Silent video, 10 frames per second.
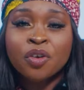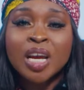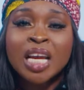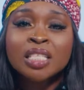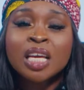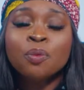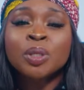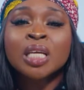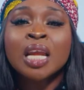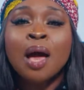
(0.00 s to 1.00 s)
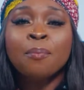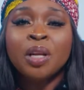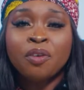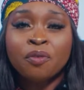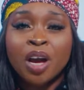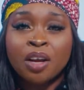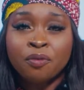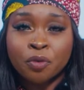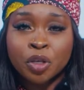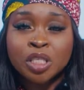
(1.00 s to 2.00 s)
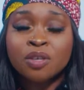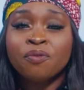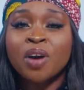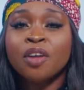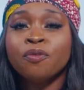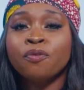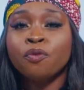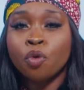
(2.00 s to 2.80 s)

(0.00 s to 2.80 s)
created with an amplified voice to fight